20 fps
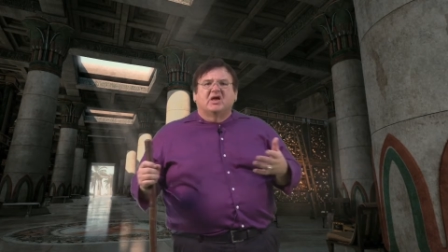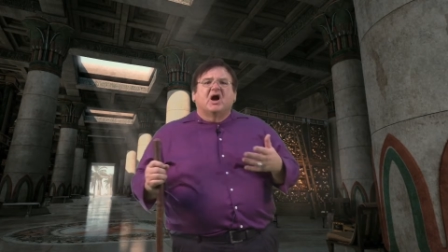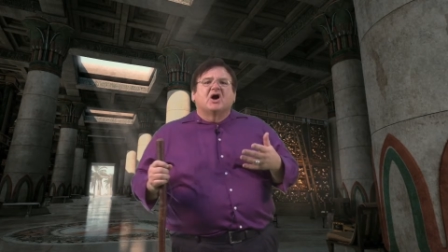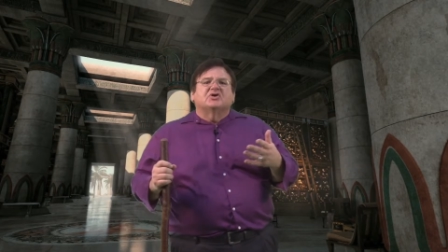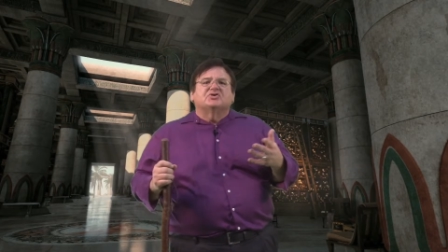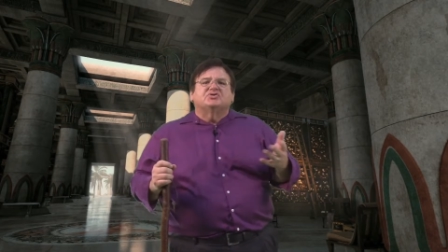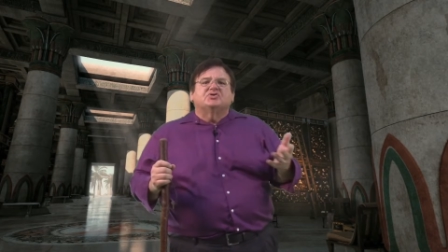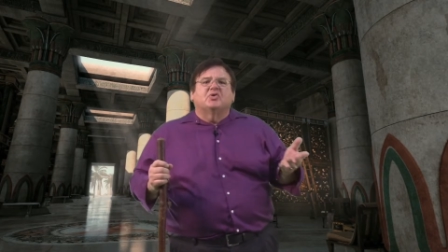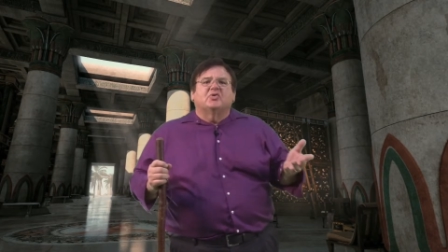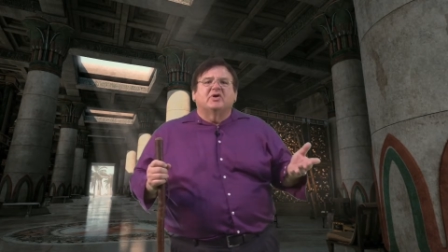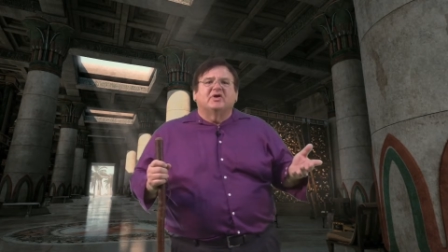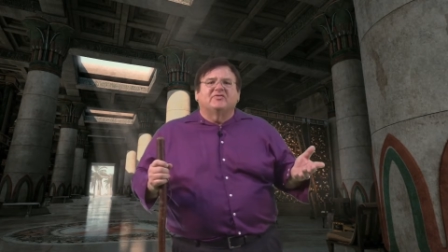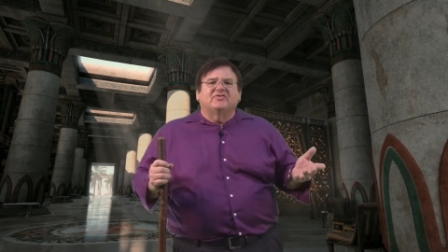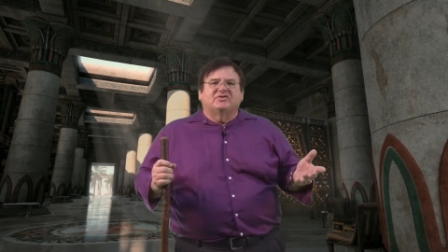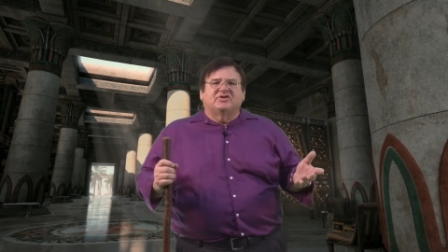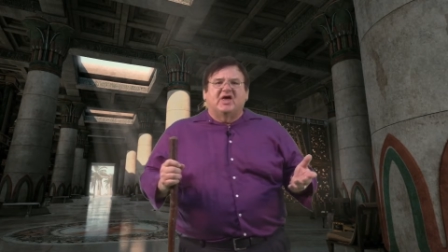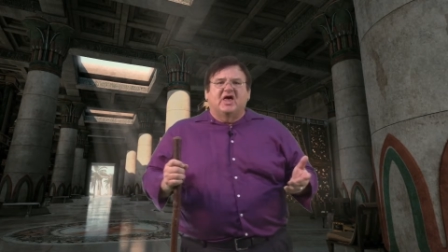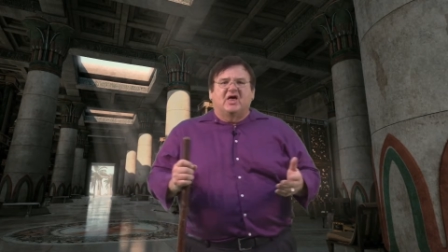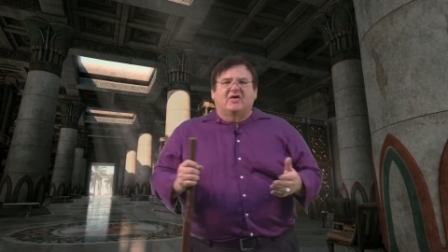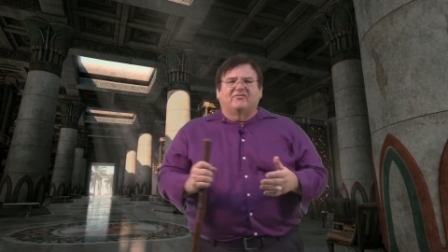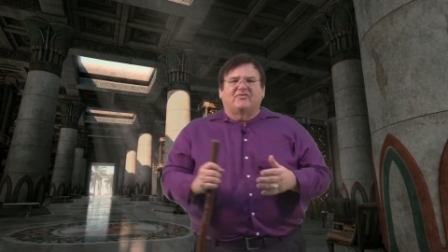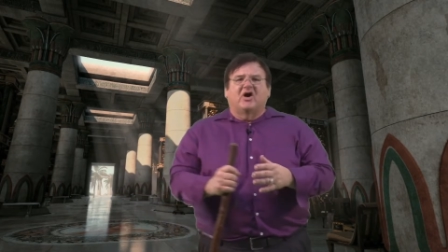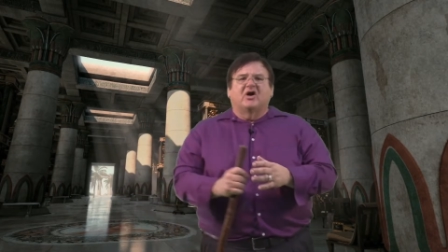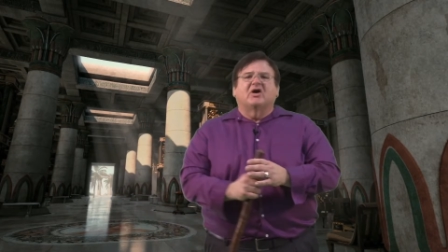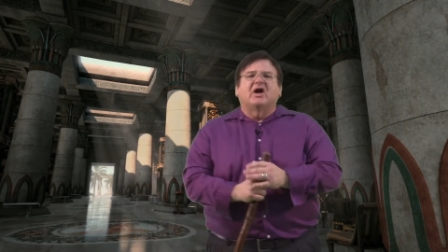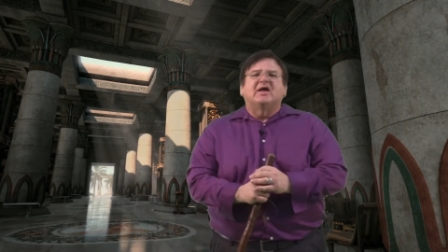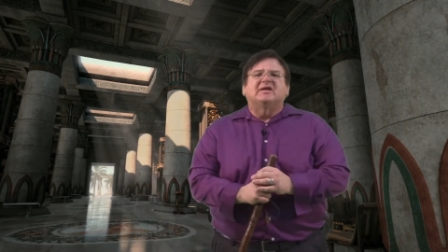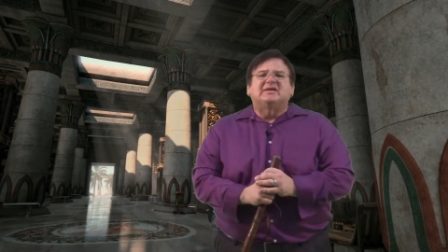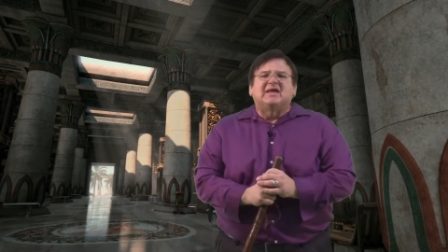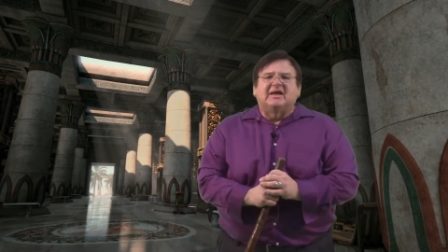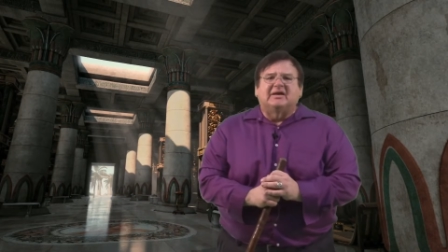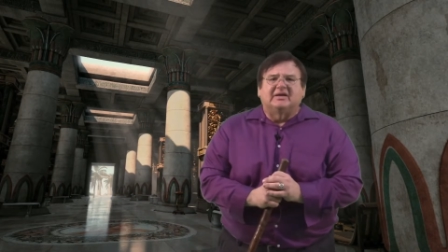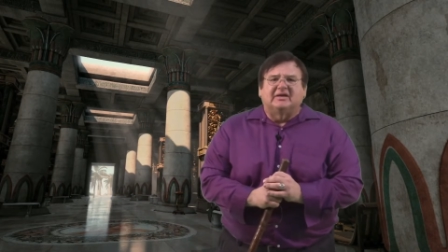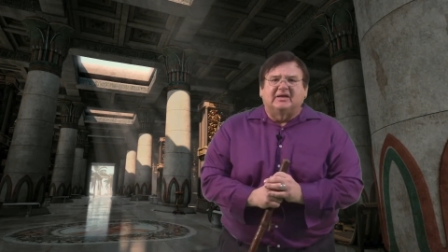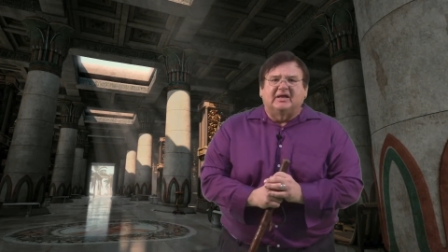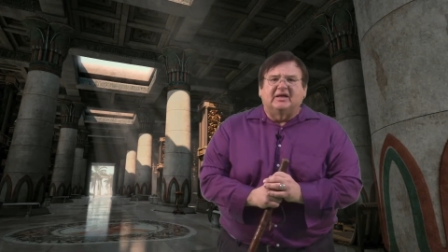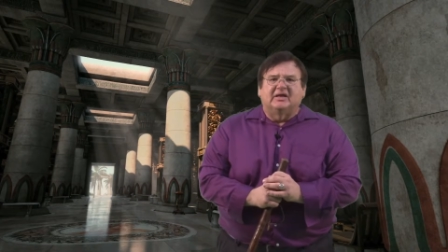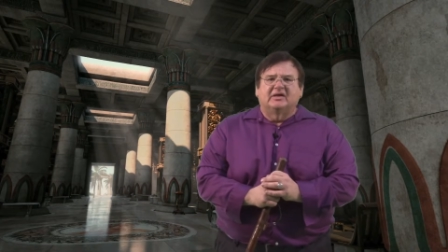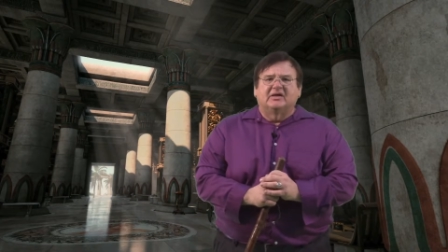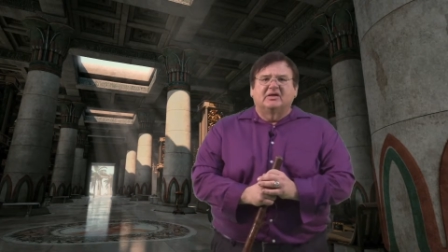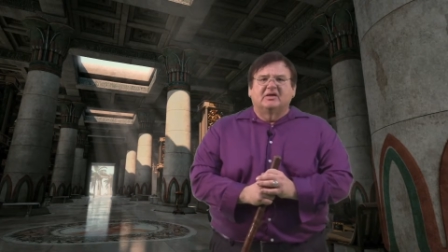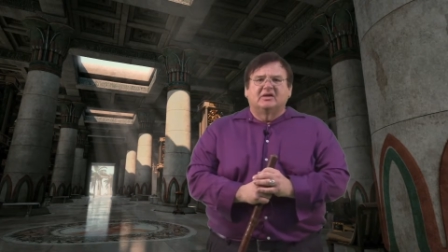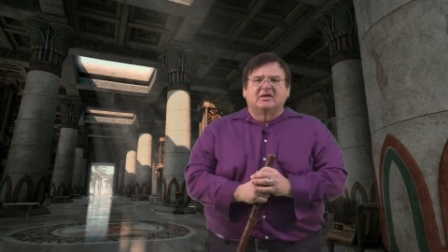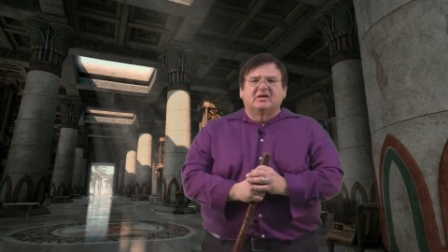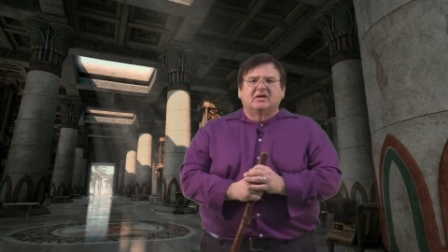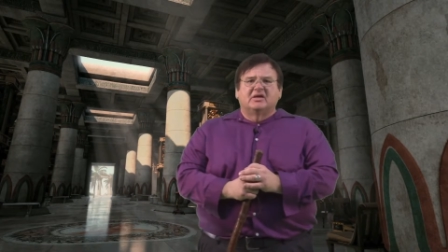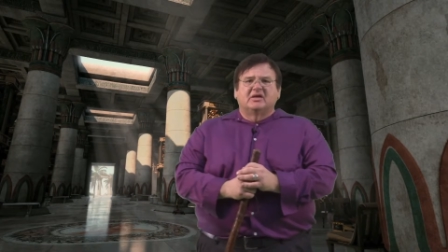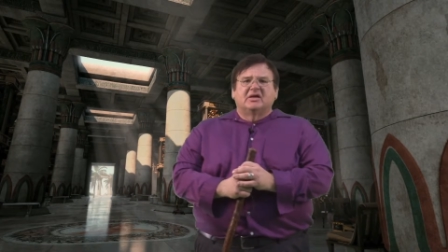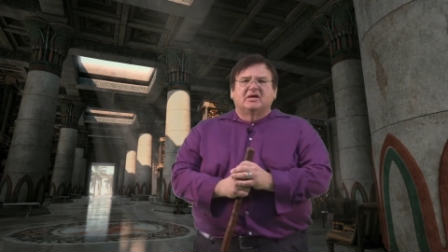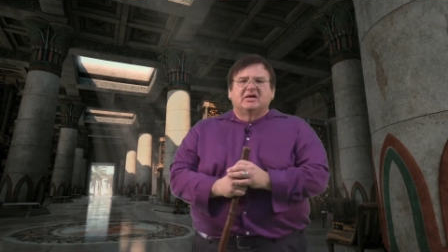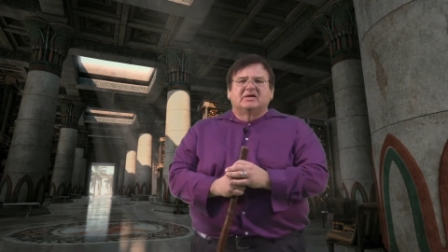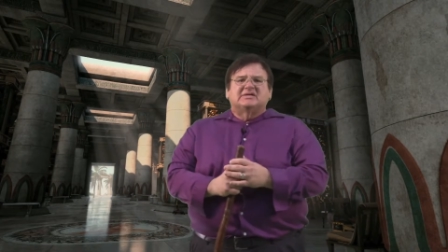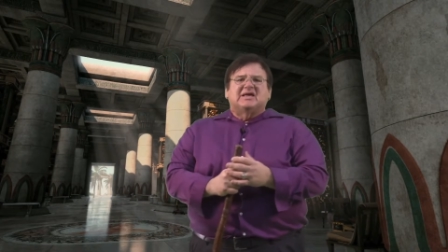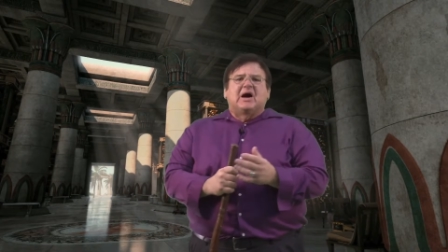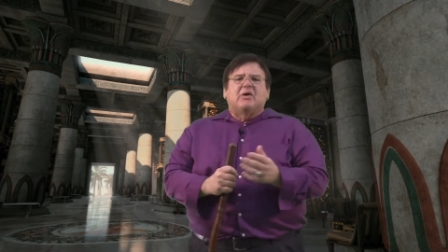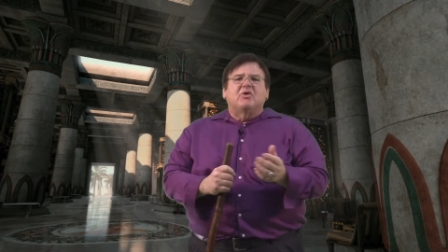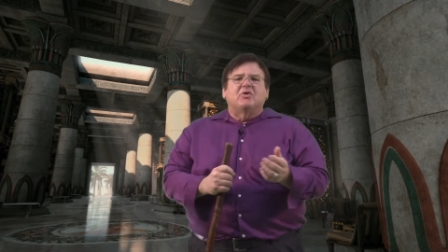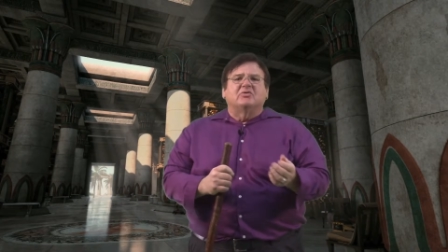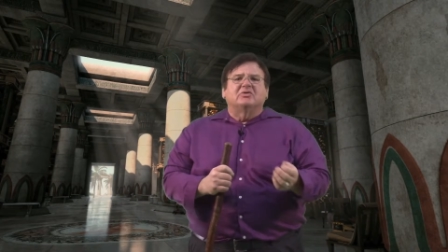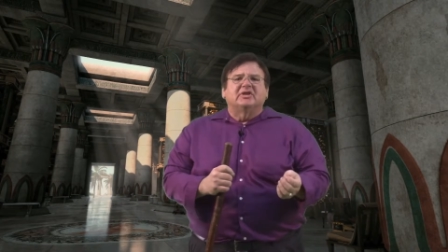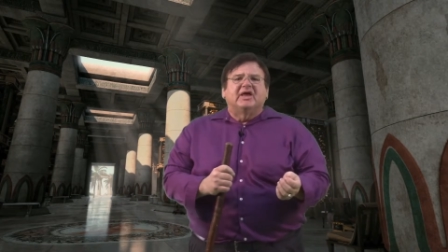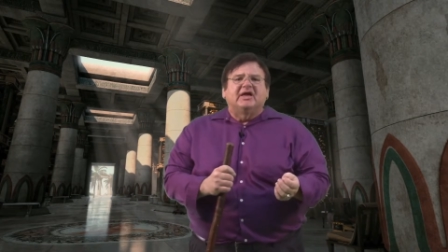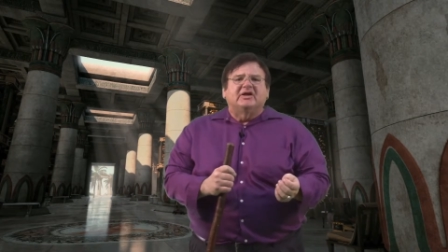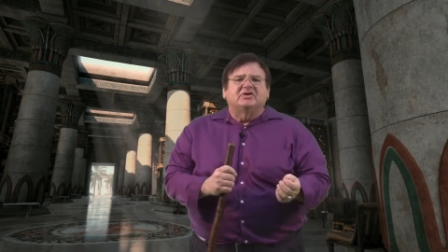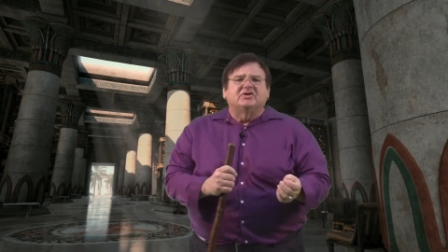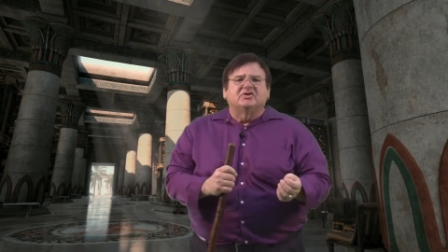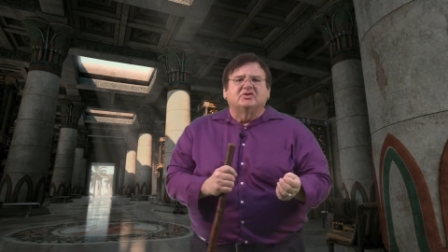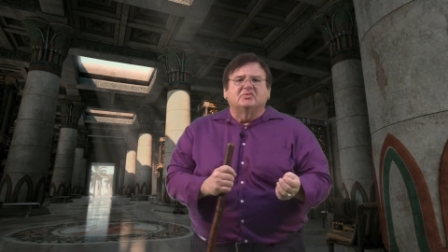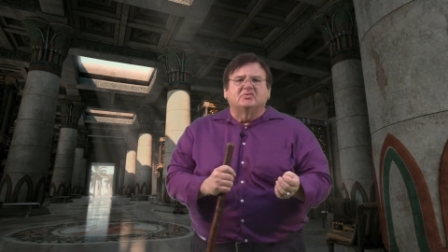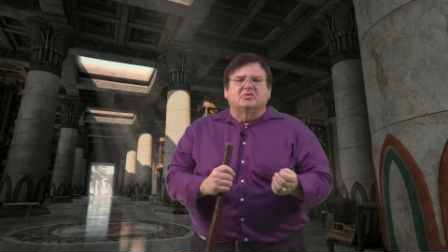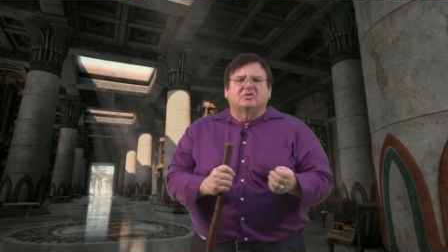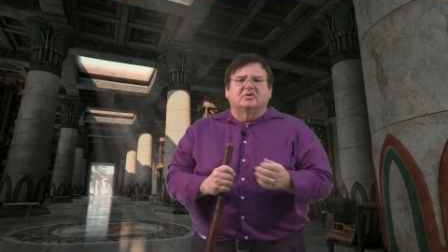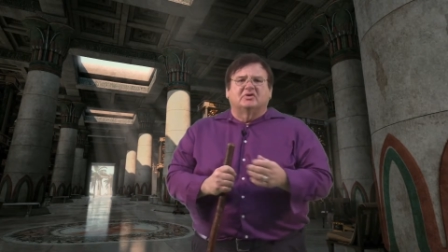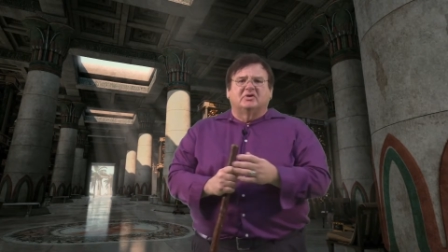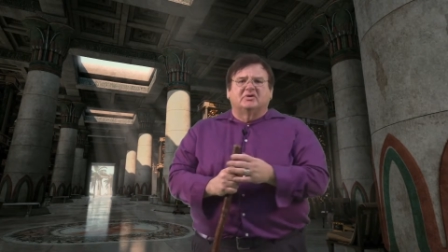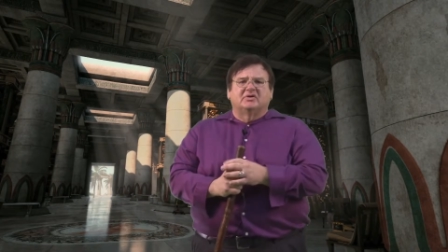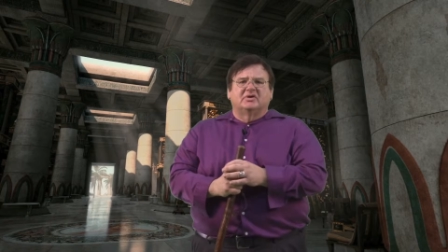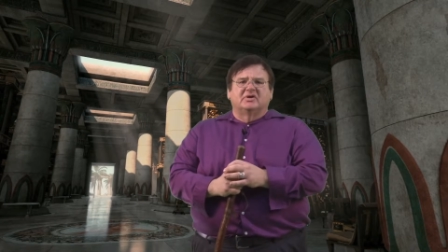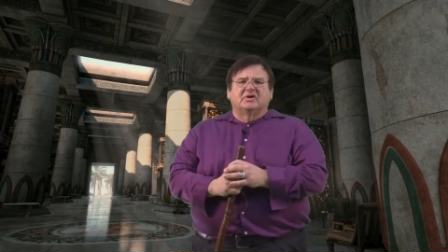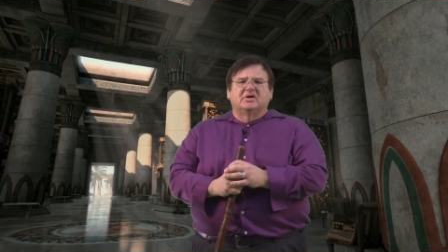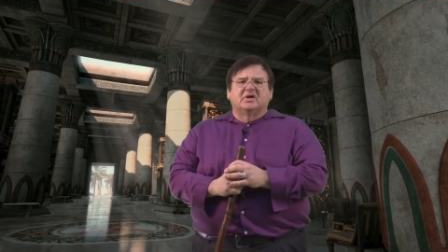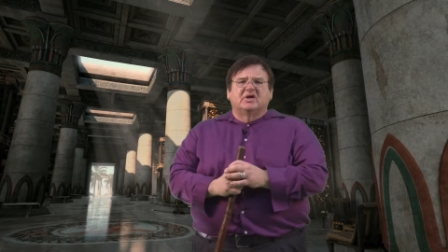Our story of self, our identity, is how we relate to the world.